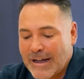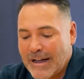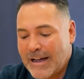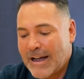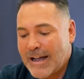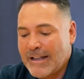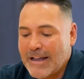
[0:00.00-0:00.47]

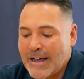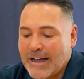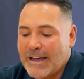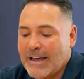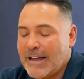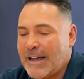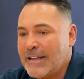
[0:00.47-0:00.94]

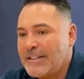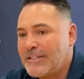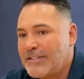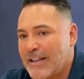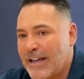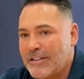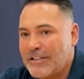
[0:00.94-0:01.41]
actually
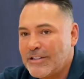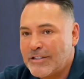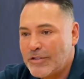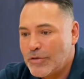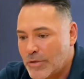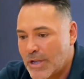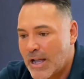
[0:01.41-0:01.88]
surprised he
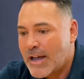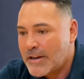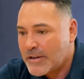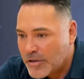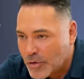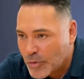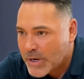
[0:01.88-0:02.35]
talked
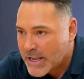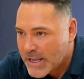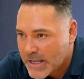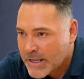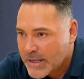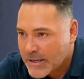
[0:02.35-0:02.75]
like this too.